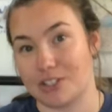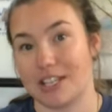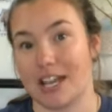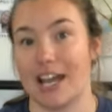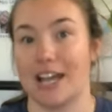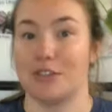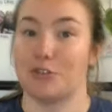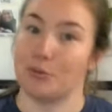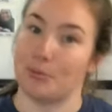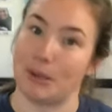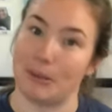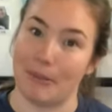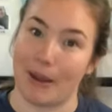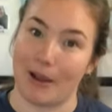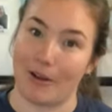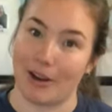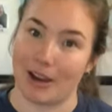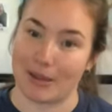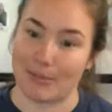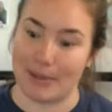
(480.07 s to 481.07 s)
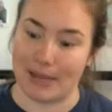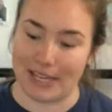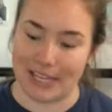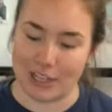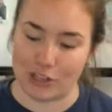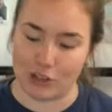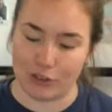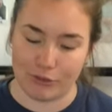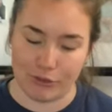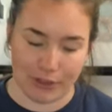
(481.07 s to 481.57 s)
size would be my
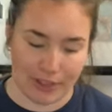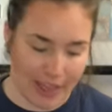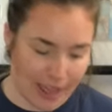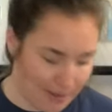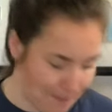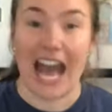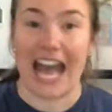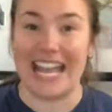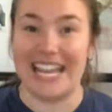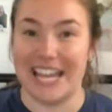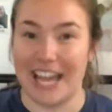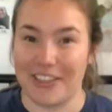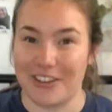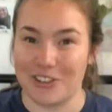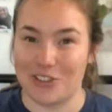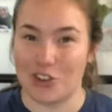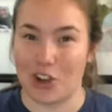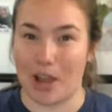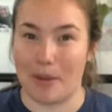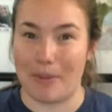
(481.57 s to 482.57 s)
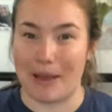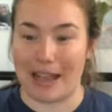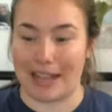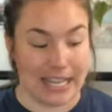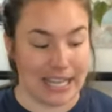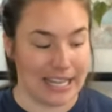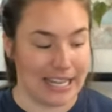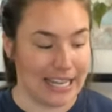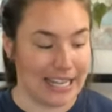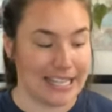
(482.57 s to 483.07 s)
recommendation for that. Another drawback,
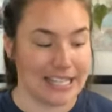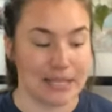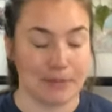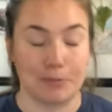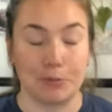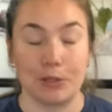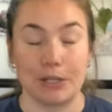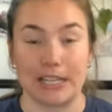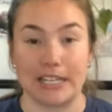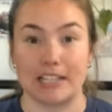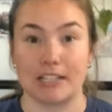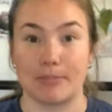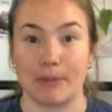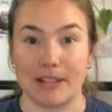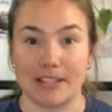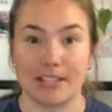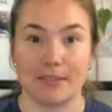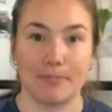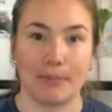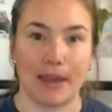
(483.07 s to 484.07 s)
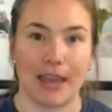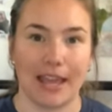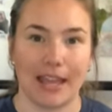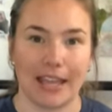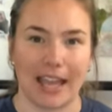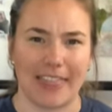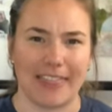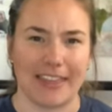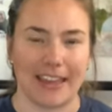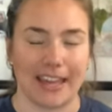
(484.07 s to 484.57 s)
it is a pretty expensive bag.
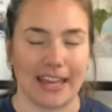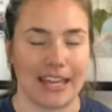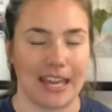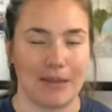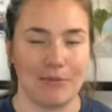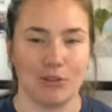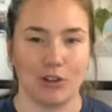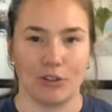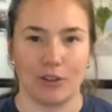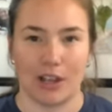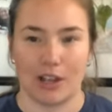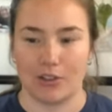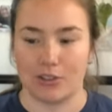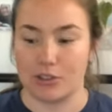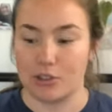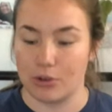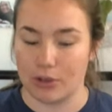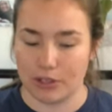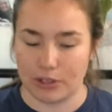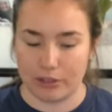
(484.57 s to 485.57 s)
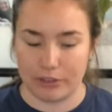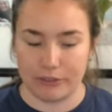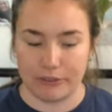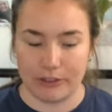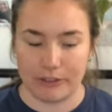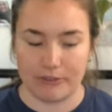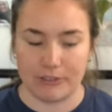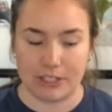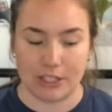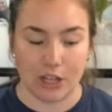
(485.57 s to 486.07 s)
I think it came to around
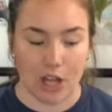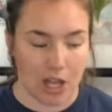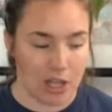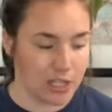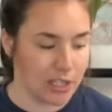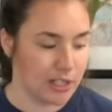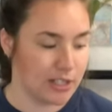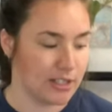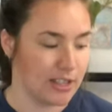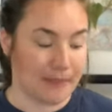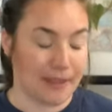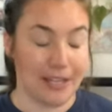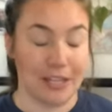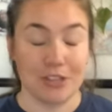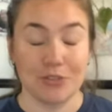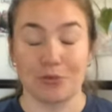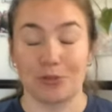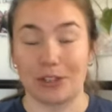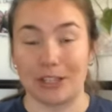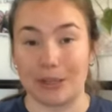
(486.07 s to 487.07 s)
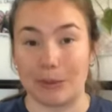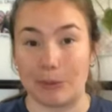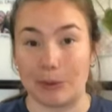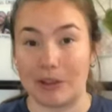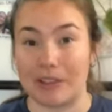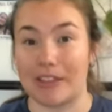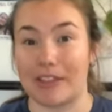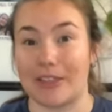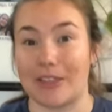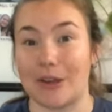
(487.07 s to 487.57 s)
$250. It is really
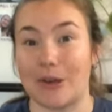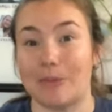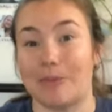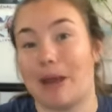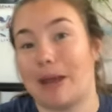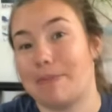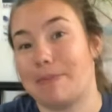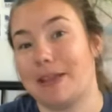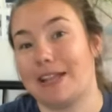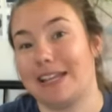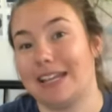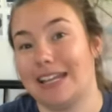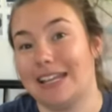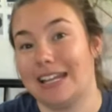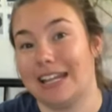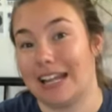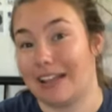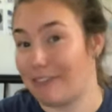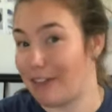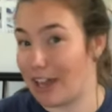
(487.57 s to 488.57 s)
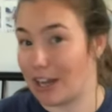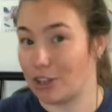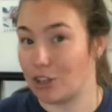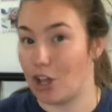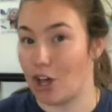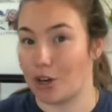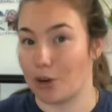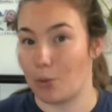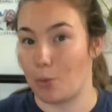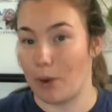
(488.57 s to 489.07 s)
worth it though, in my opinion, and I've had a
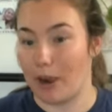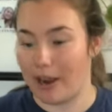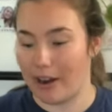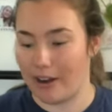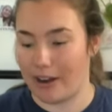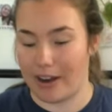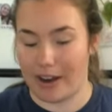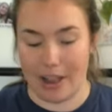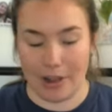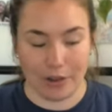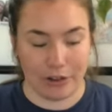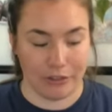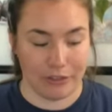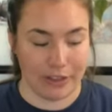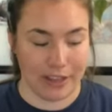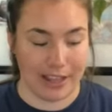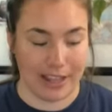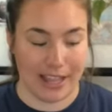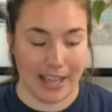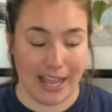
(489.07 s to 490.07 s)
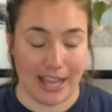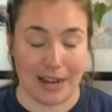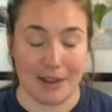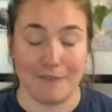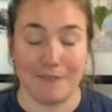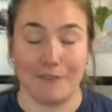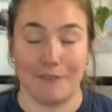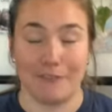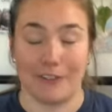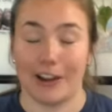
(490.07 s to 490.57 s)
lot of wear out of it, and
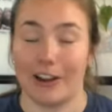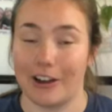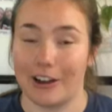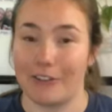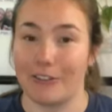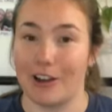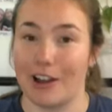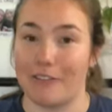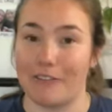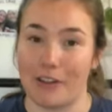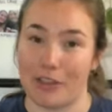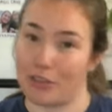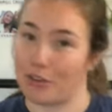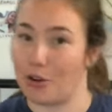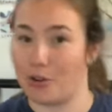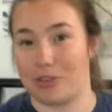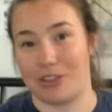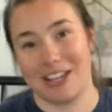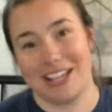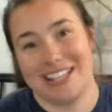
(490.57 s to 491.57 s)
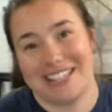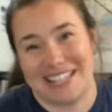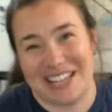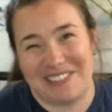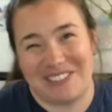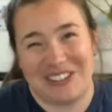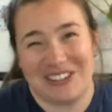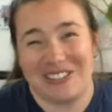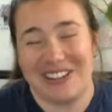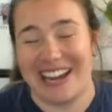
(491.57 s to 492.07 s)
I'm very rough. I throw things
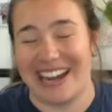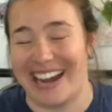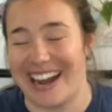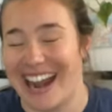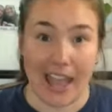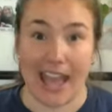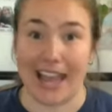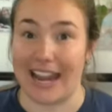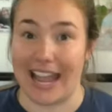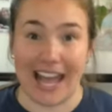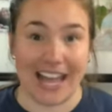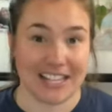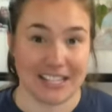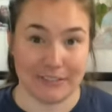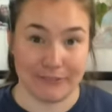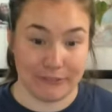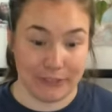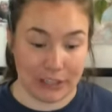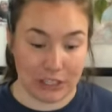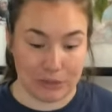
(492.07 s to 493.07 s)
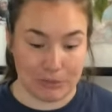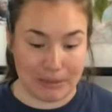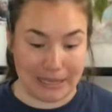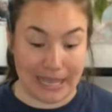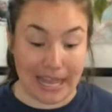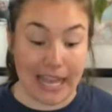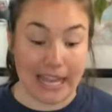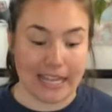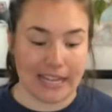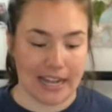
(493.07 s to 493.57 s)
everywhere, and it hasn't failed me
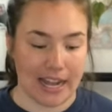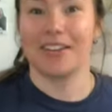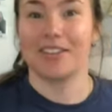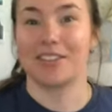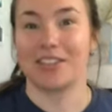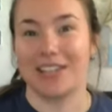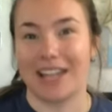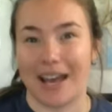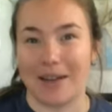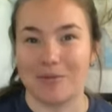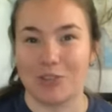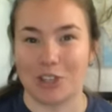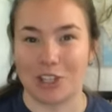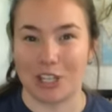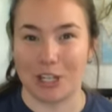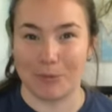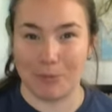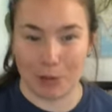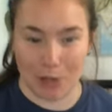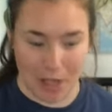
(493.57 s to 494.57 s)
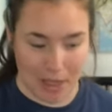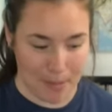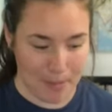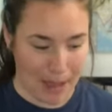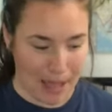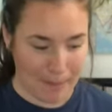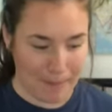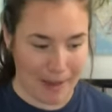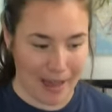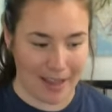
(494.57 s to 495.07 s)
yet. So now I'm just gonna put on the
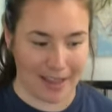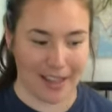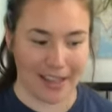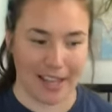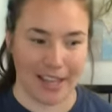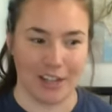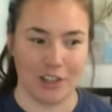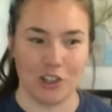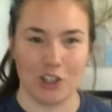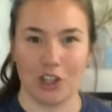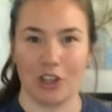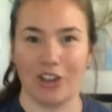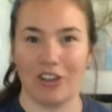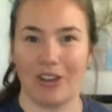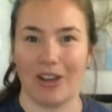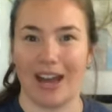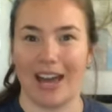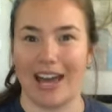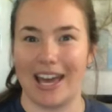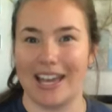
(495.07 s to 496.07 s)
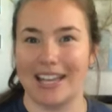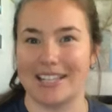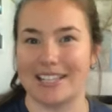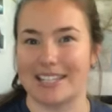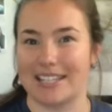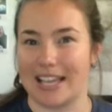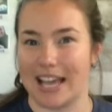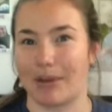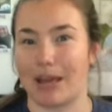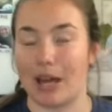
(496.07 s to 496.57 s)
backpack and kind of show you
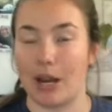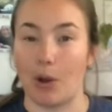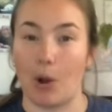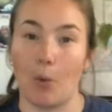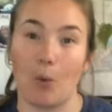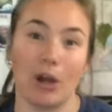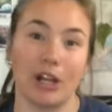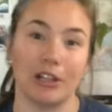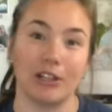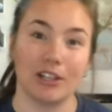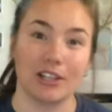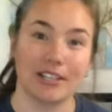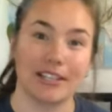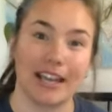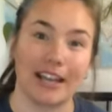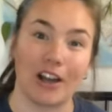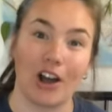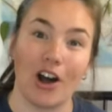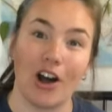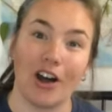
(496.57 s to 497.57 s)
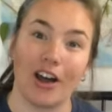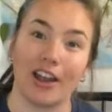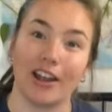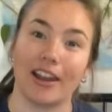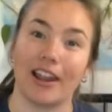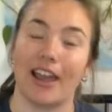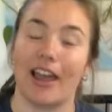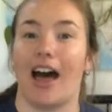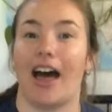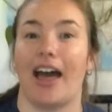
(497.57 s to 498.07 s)
guys kind of what it looks like
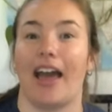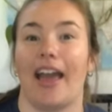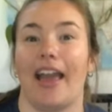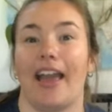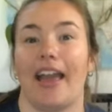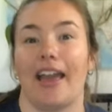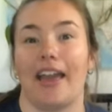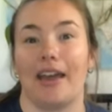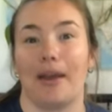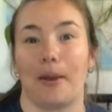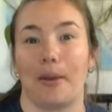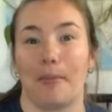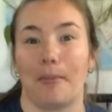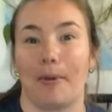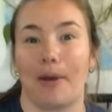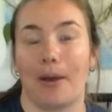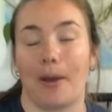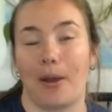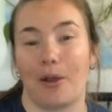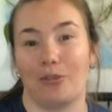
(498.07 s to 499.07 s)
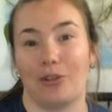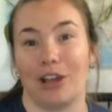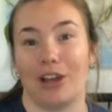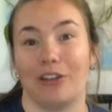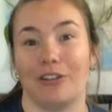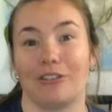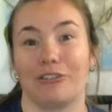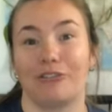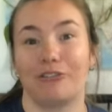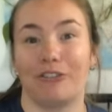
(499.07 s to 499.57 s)
on. I am
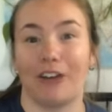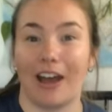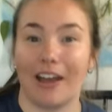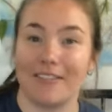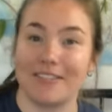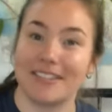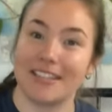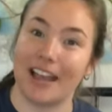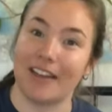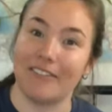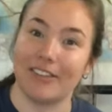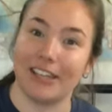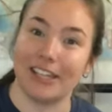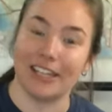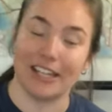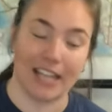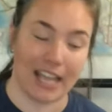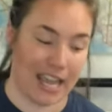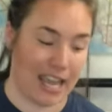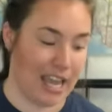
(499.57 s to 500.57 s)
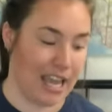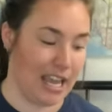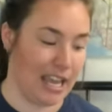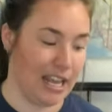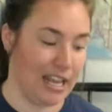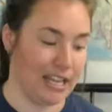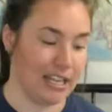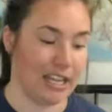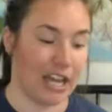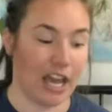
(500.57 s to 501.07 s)
around 5'7",
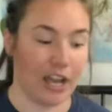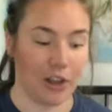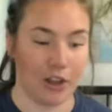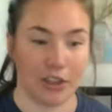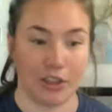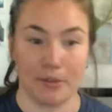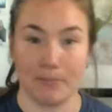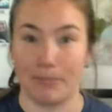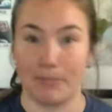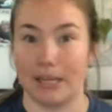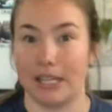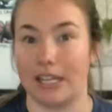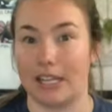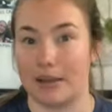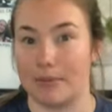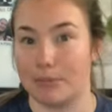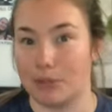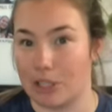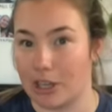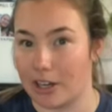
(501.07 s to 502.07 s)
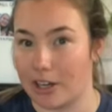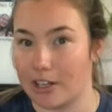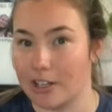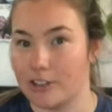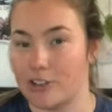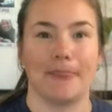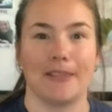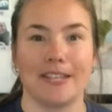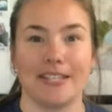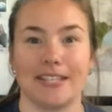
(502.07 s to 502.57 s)
and I got the medium
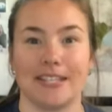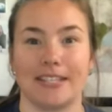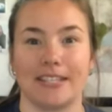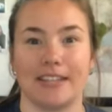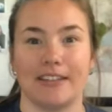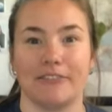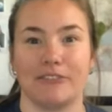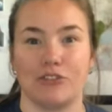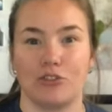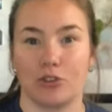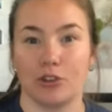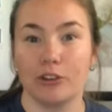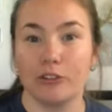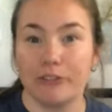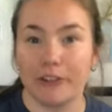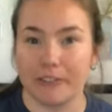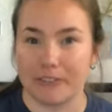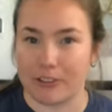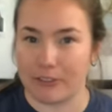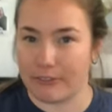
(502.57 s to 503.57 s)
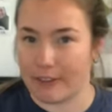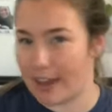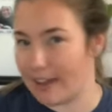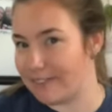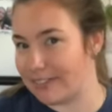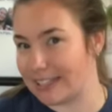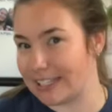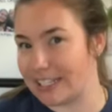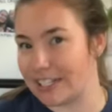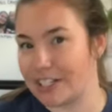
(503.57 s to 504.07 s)
large. This is the true
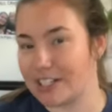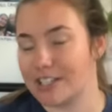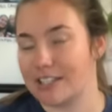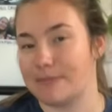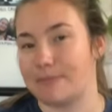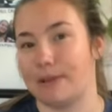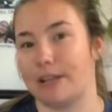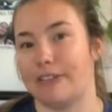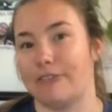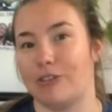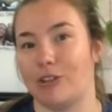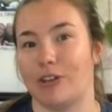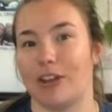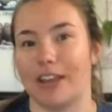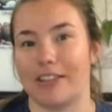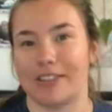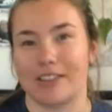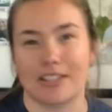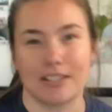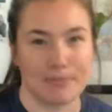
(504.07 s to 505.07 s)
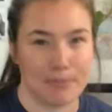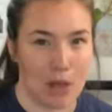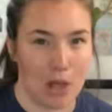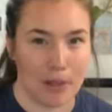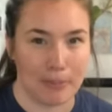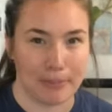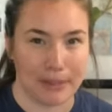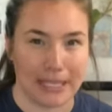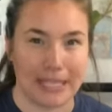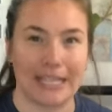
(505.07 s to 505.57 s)
55 liters, but if you get the
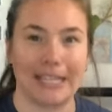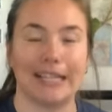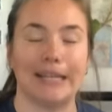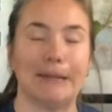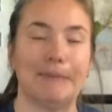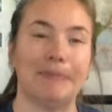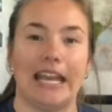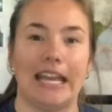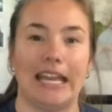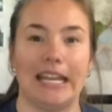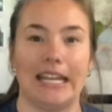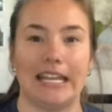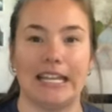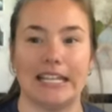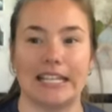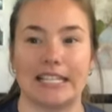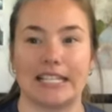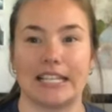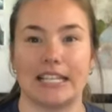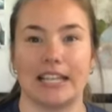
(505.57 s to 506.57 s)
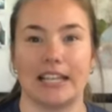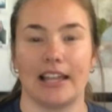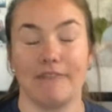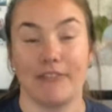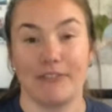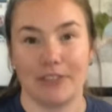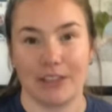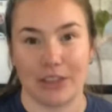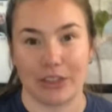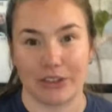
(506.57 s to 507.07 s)
small medium, it is
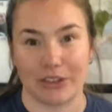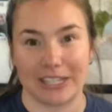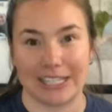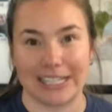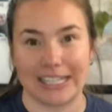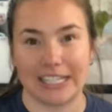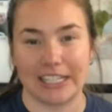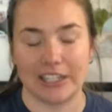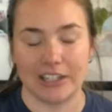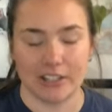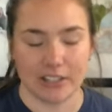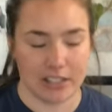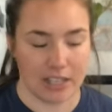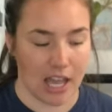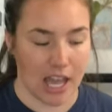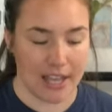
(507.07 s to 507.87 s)
53 liters.